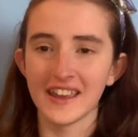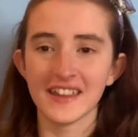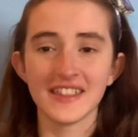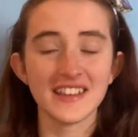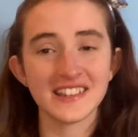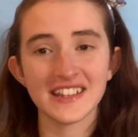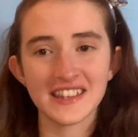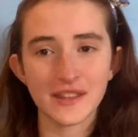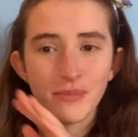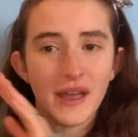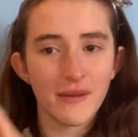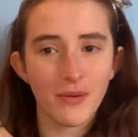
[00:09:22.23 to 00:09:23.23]
This is the
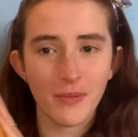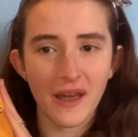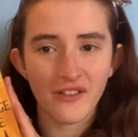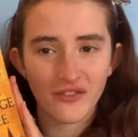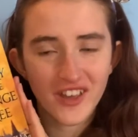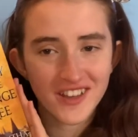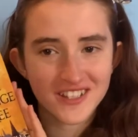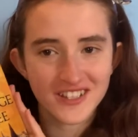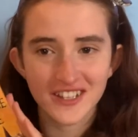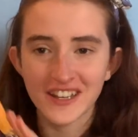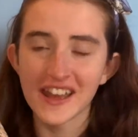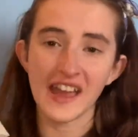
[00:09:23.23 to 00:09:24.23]
paperback
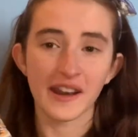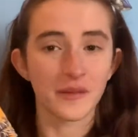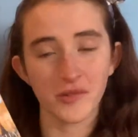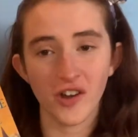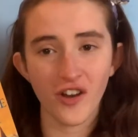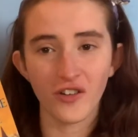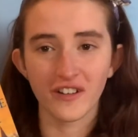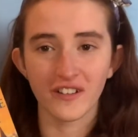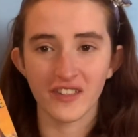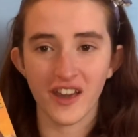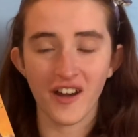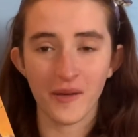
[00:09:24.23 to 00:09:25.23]
version and I'm not
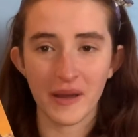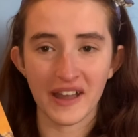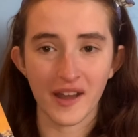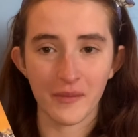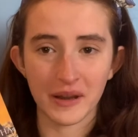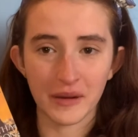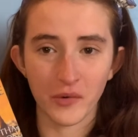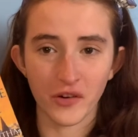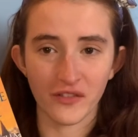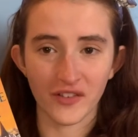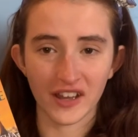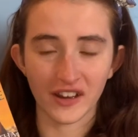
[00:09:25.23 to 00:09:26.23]
holding the hardback up anymore
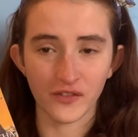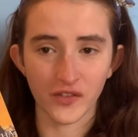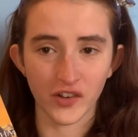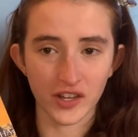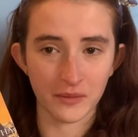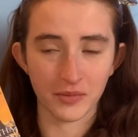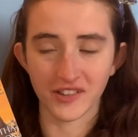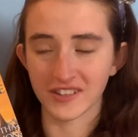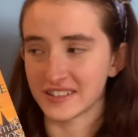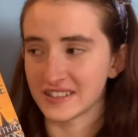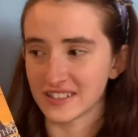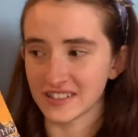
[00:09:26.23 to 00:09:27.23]
if I can avoid it
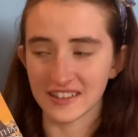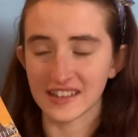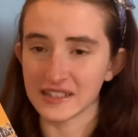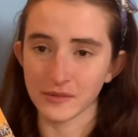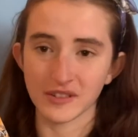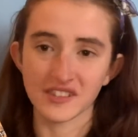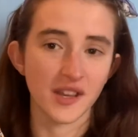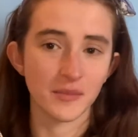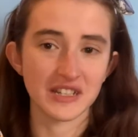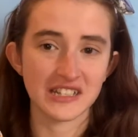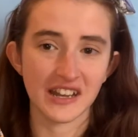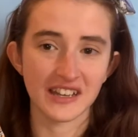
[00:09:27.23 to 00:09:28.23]
because just this one's so
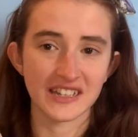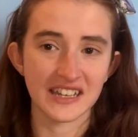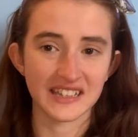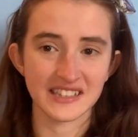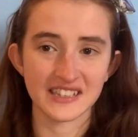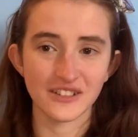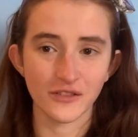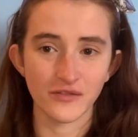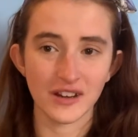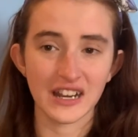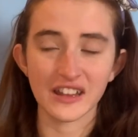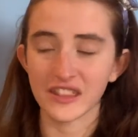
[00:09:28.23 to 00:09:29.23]
much lighter. It's still
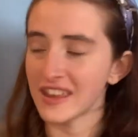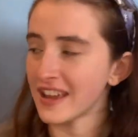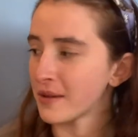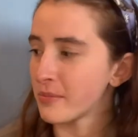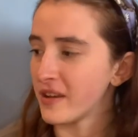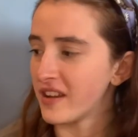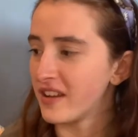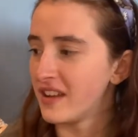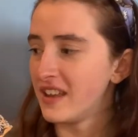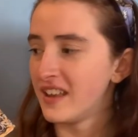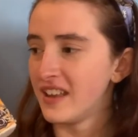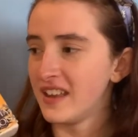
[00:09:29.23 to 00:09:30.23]
really thick, but
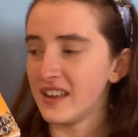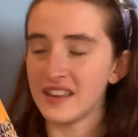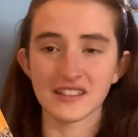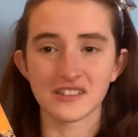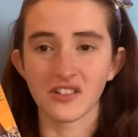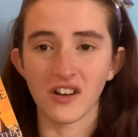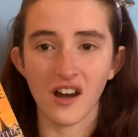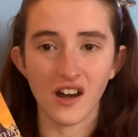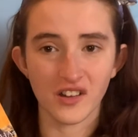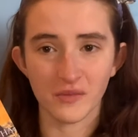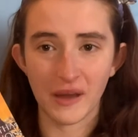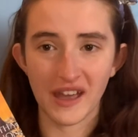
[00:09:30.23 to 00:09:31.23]
it's not
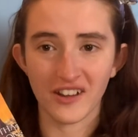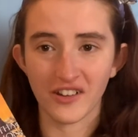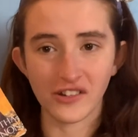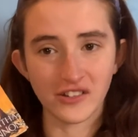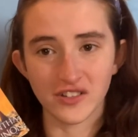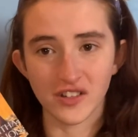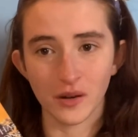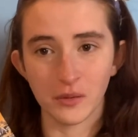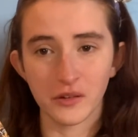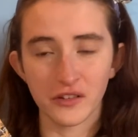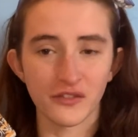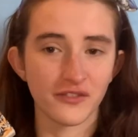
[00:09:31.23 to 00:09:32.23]
hardback on top
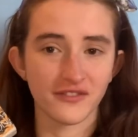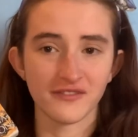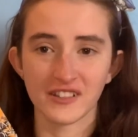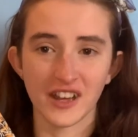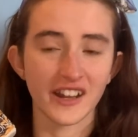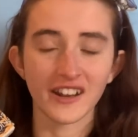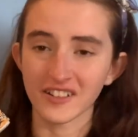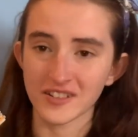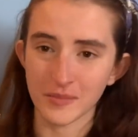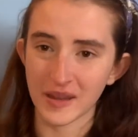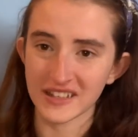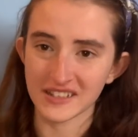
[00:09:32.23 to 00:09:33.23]
of
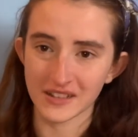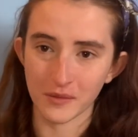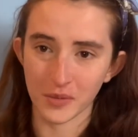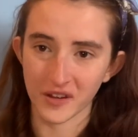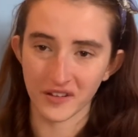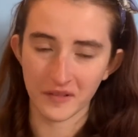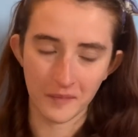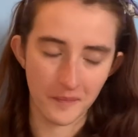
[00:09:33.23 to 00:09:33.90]
900 pages of book.